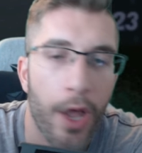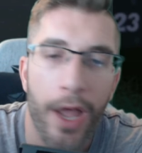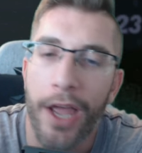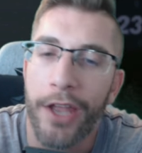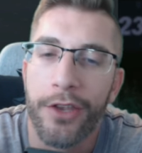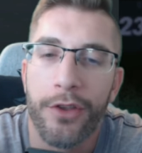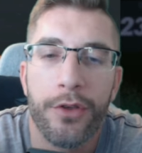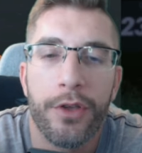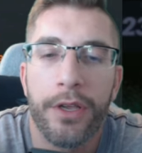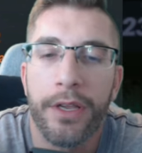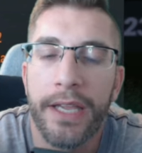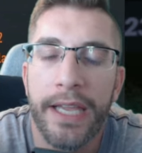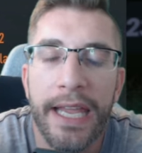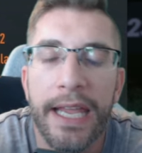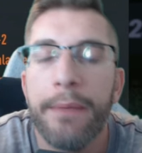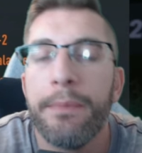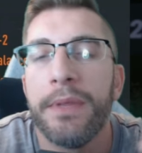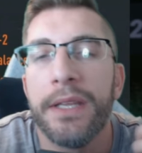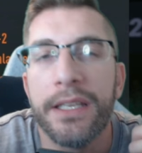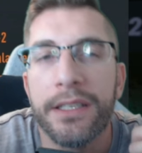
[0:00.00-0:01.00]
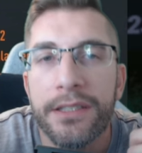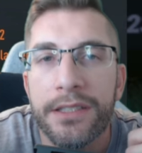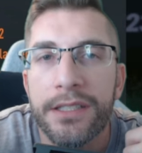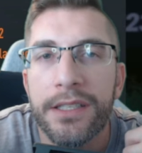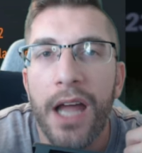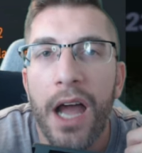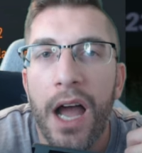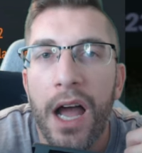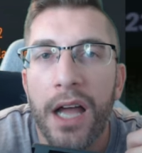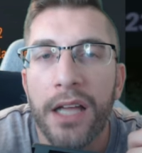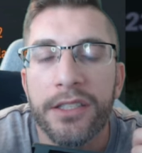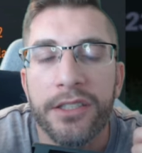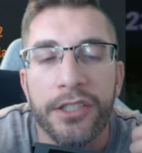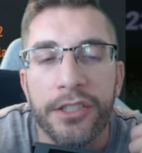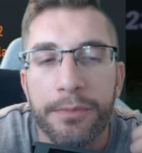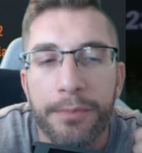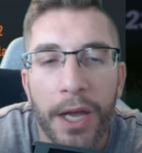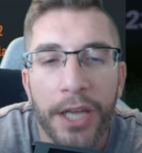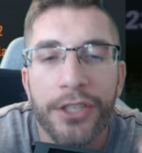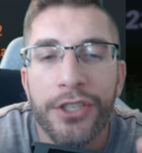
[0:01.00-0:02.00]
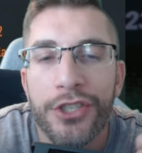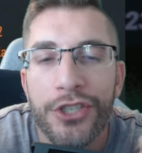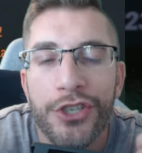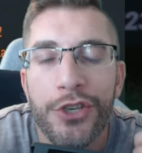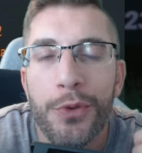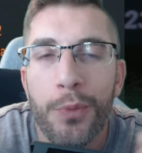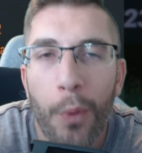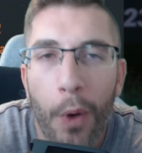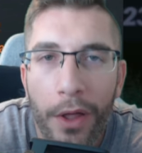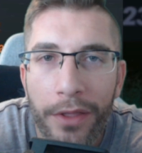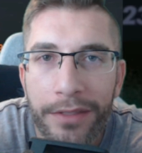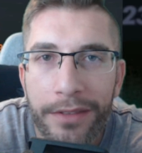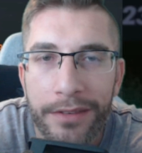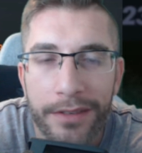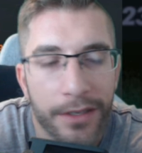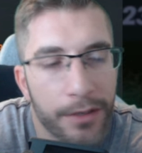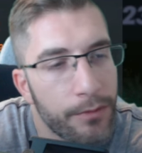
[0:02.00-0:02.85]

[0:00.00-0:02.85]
and you can keep these stars as much as you want.